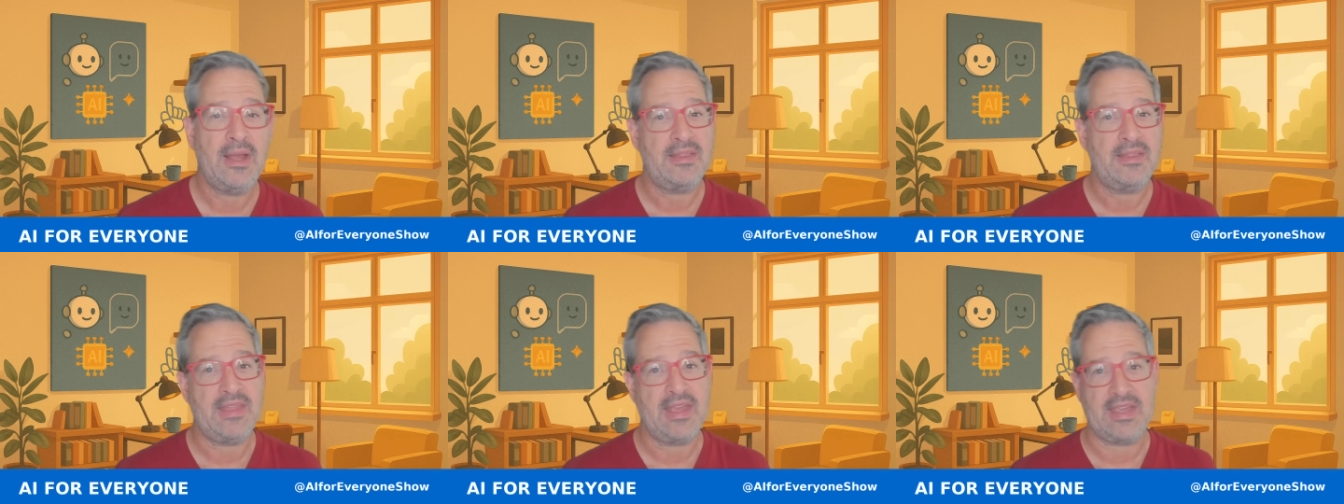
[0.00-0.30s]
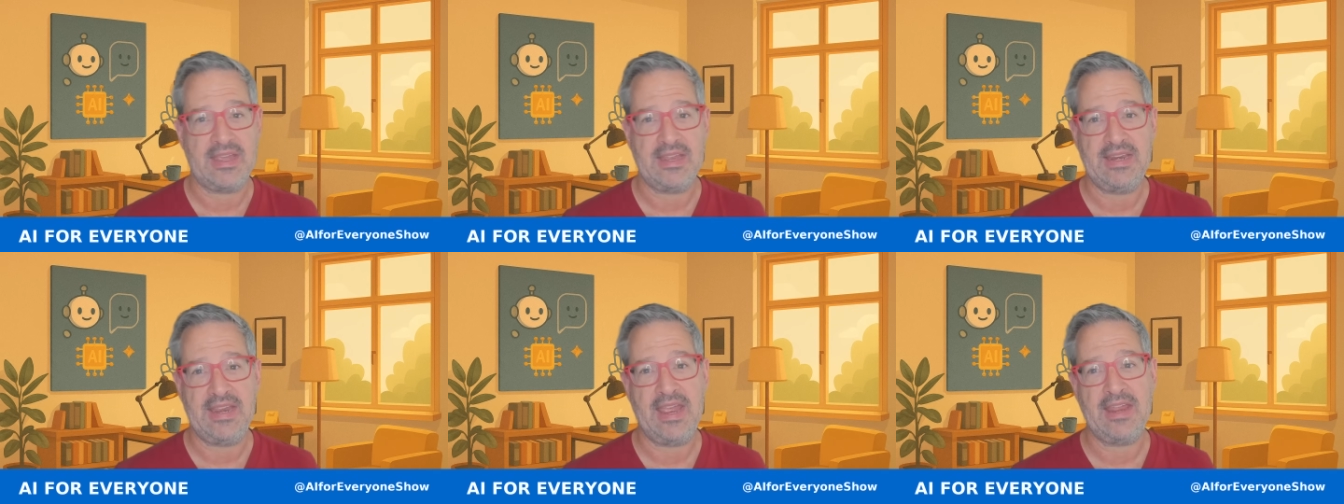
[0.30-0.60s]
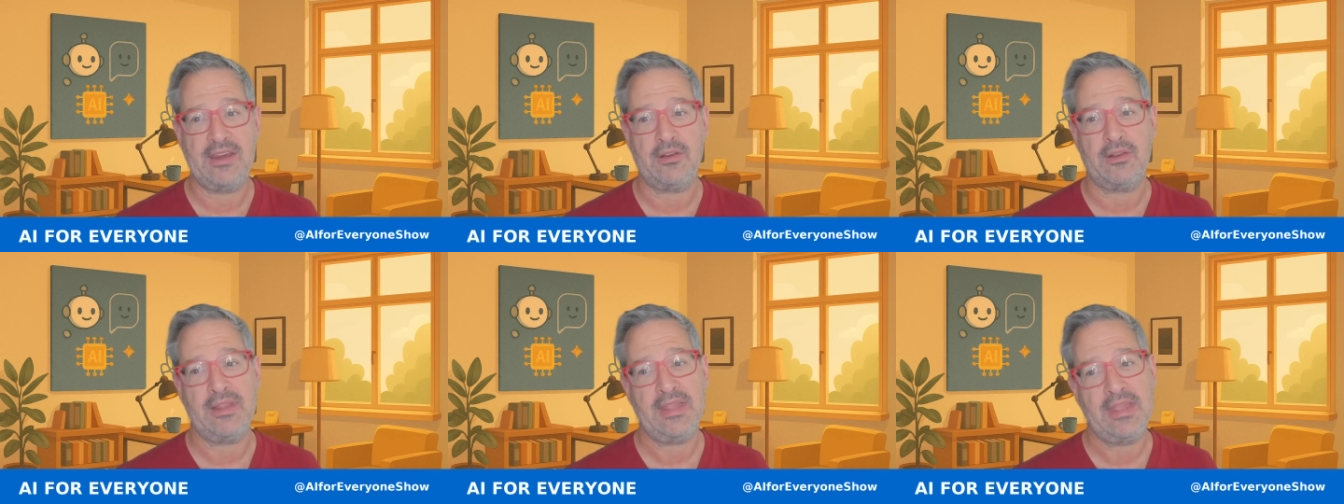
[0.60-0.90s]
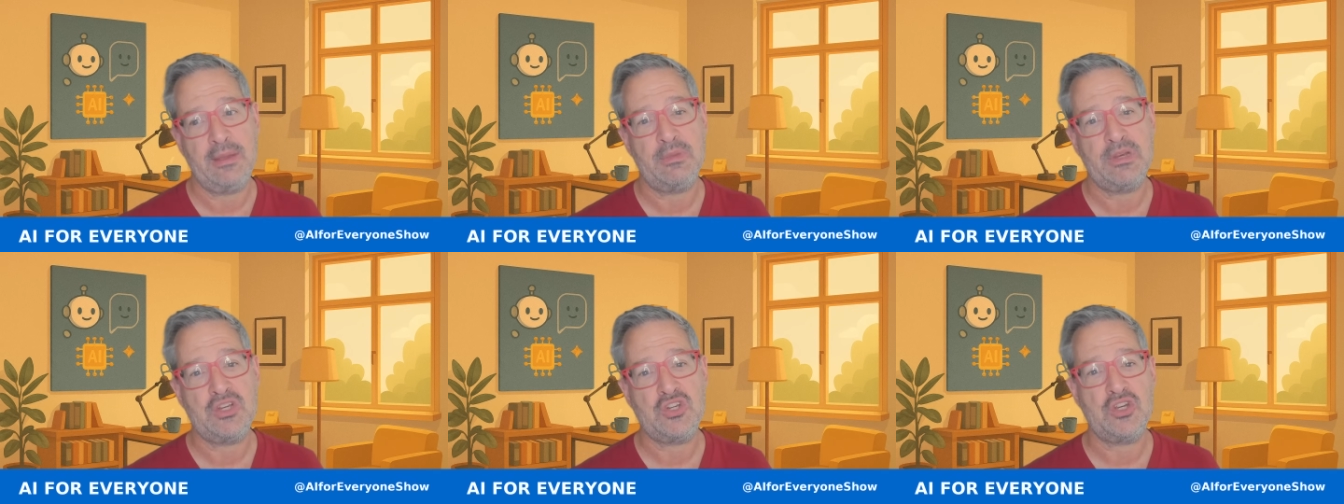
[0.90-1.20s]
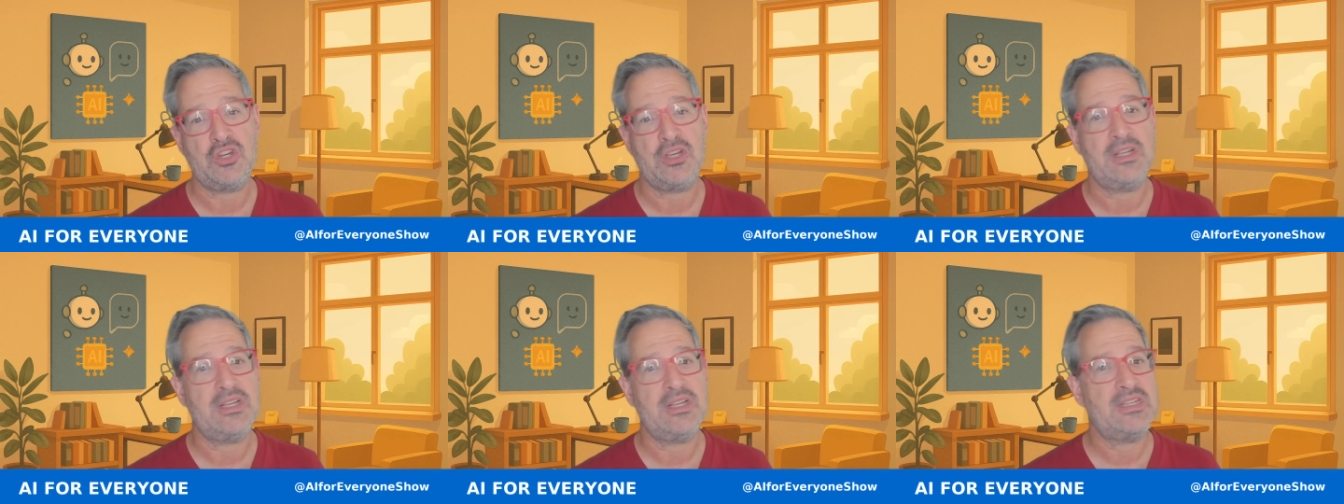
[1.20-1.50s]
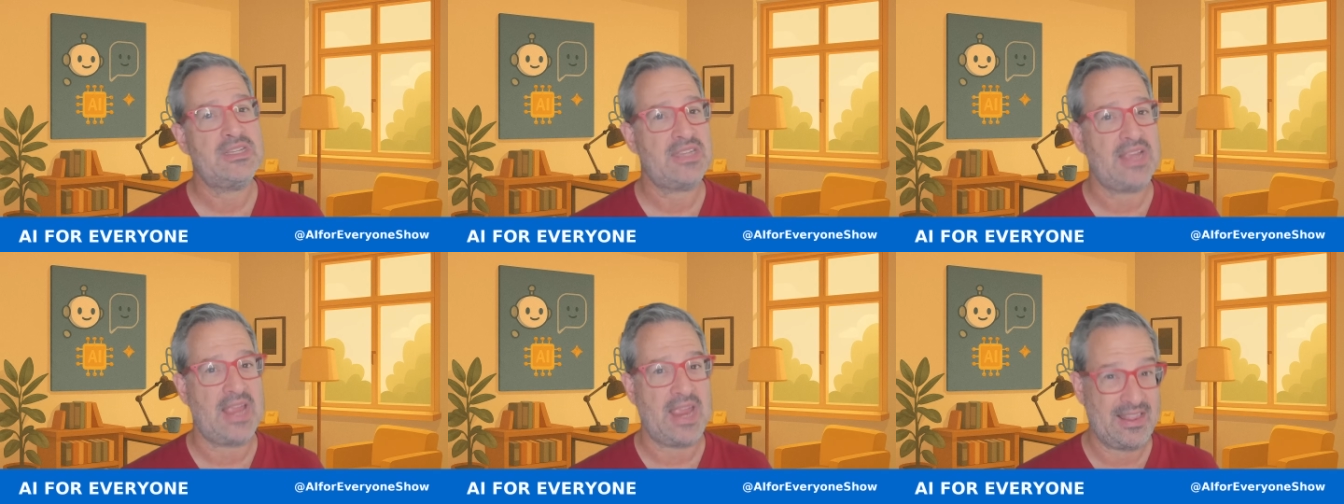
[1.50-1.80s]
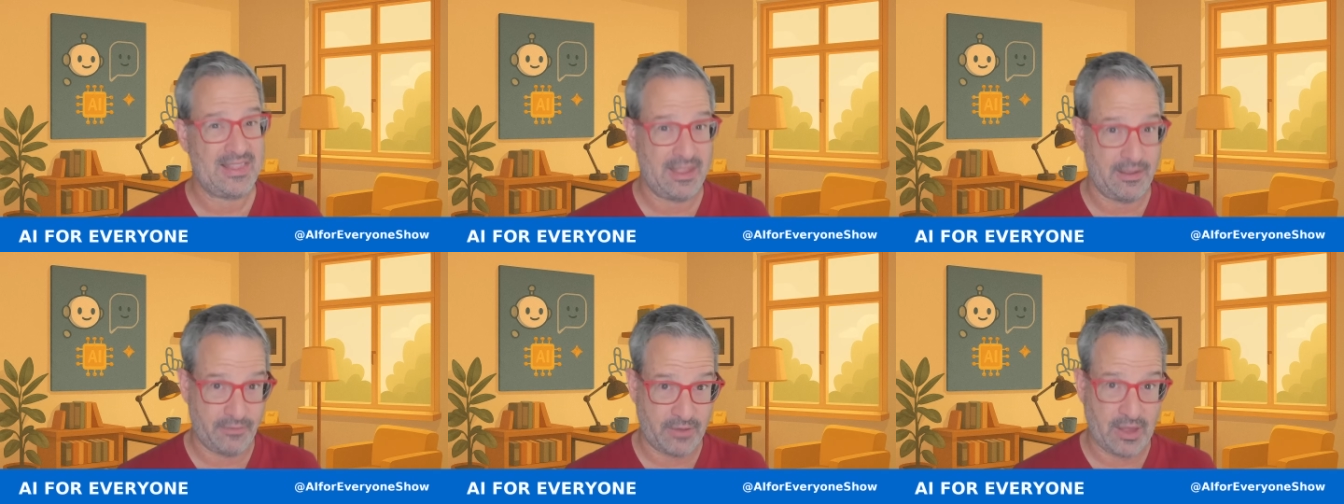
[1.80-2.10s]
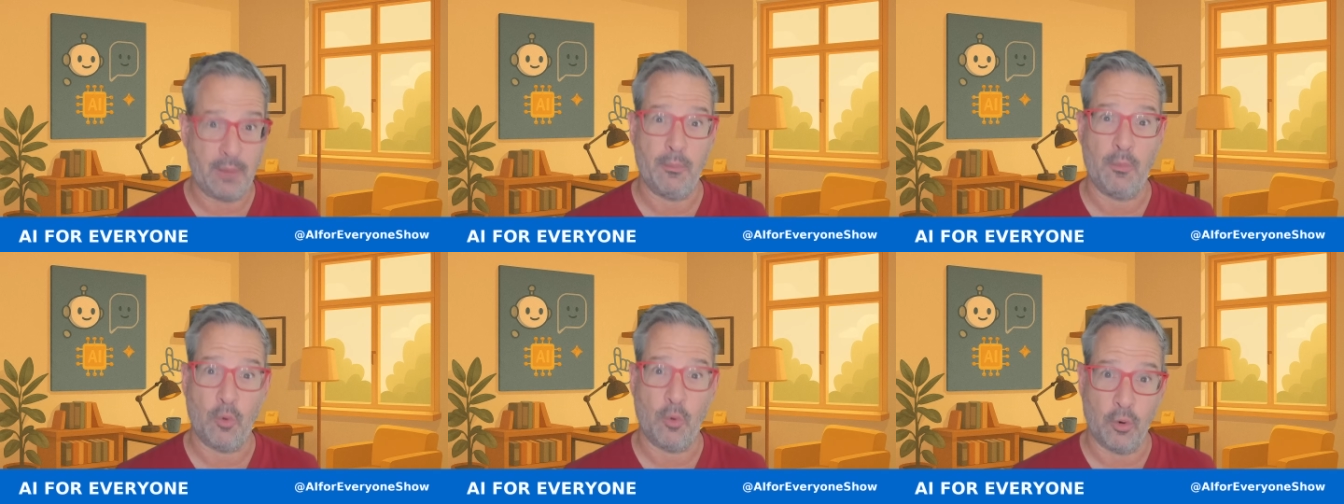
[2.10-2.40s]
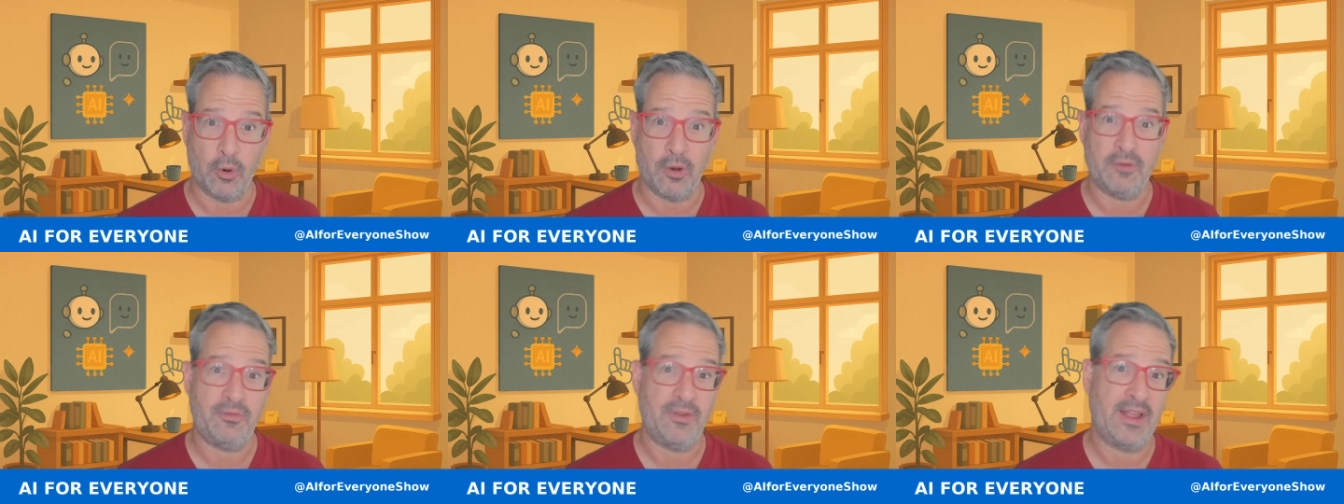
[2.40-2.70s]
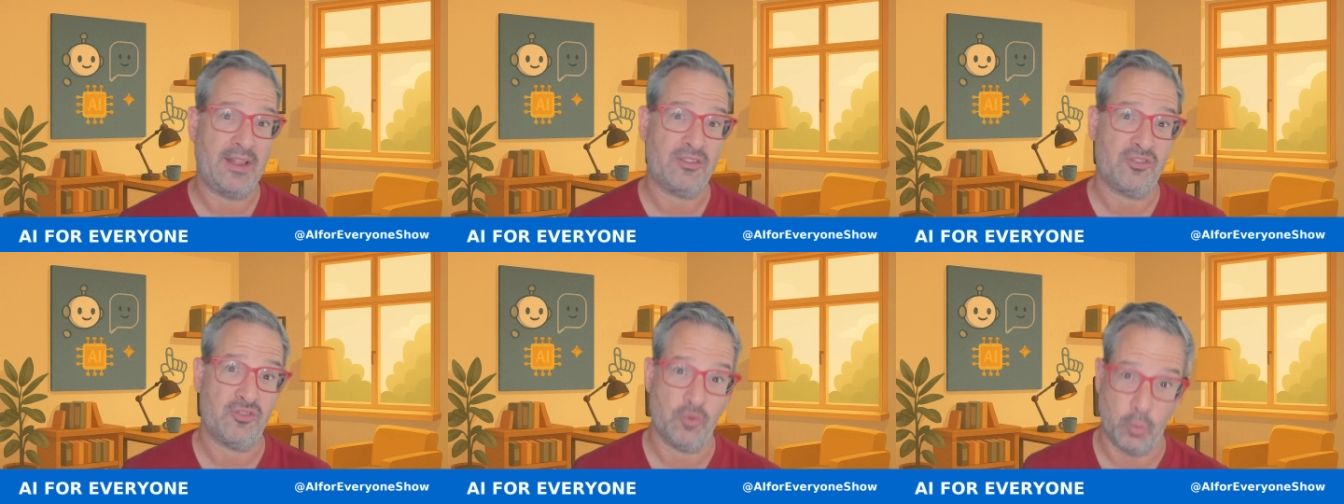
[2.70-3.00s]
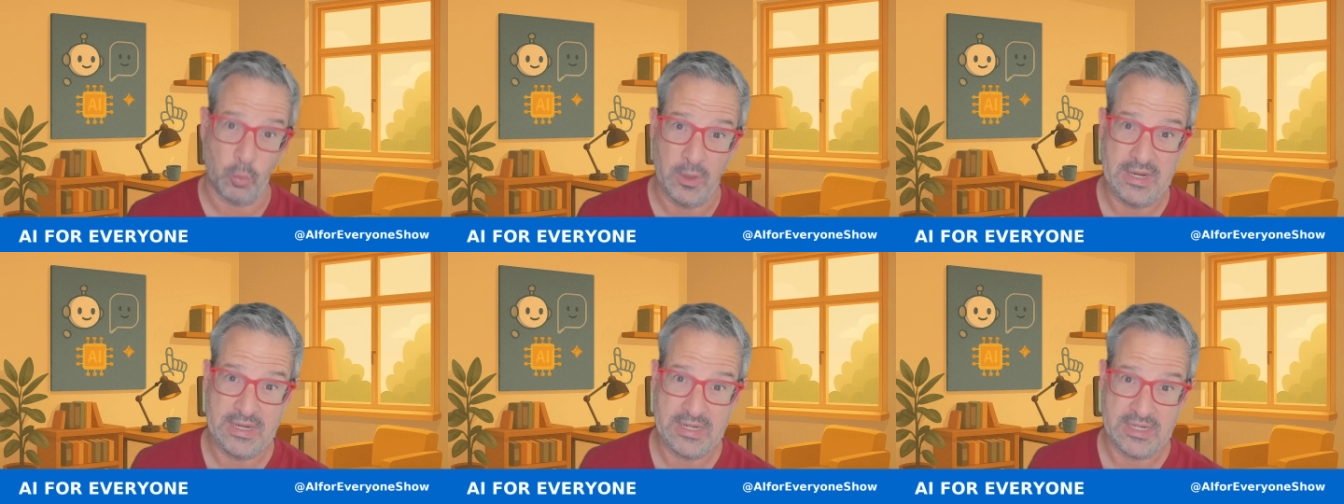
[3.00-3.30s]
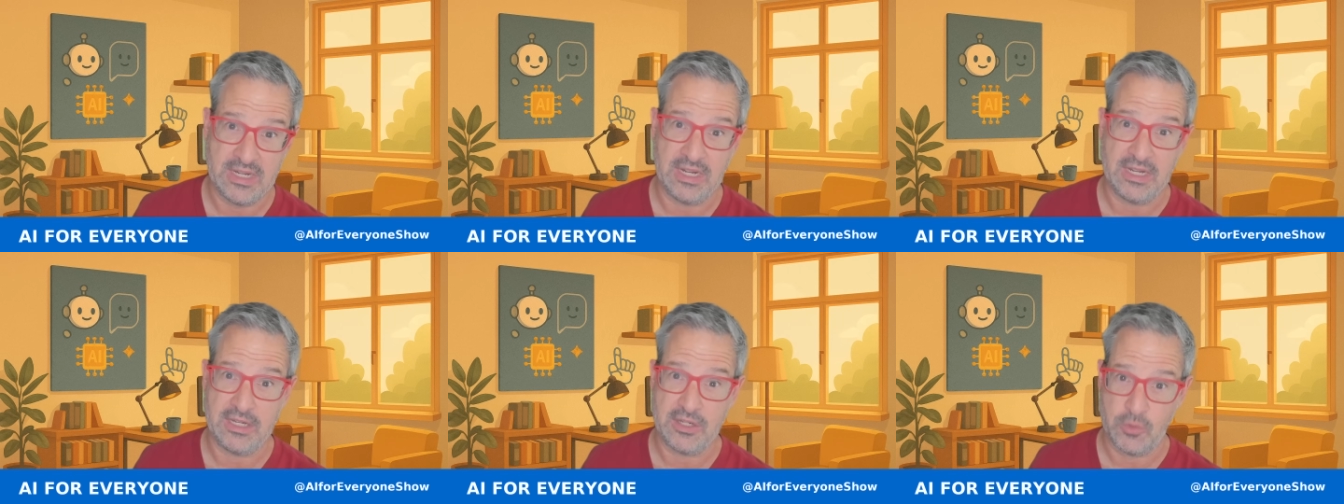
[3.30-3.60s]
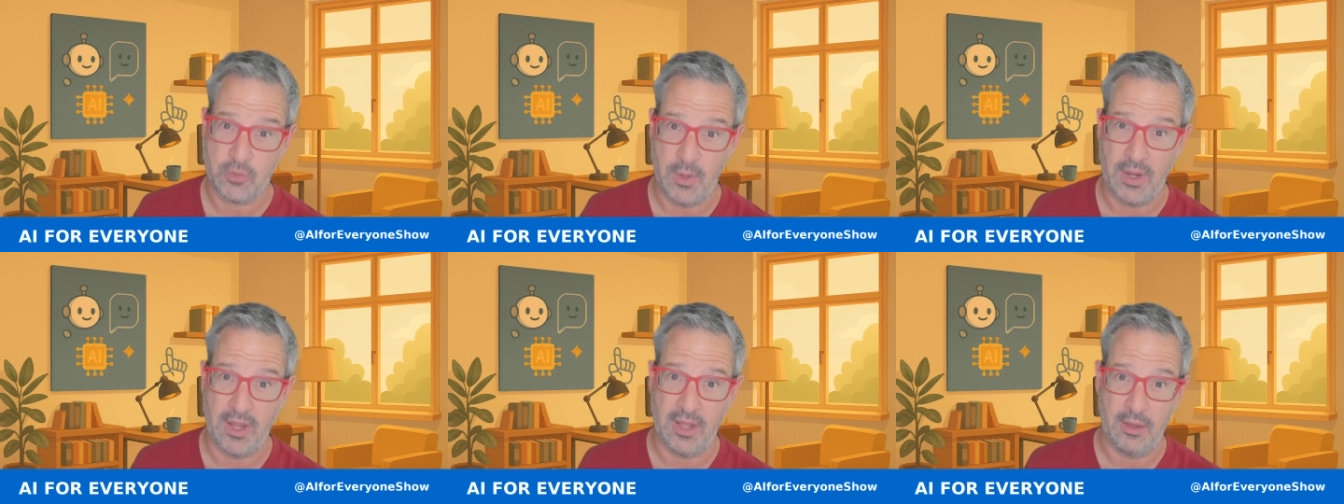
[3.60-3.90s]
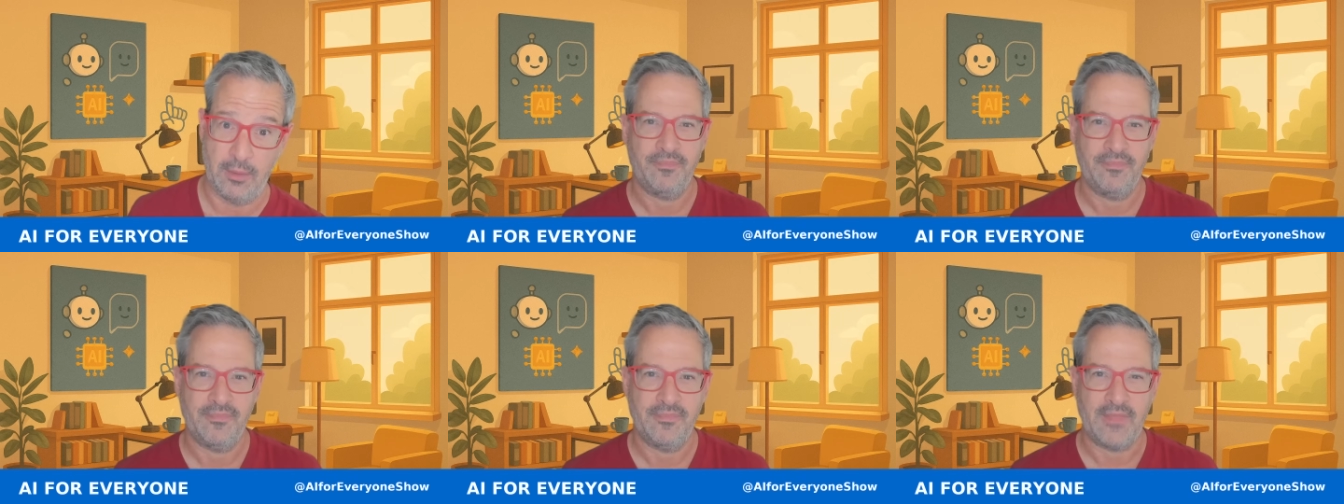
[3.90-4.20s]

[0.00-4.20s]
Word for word: they can handle images, and they've got more advanced reasoning as well.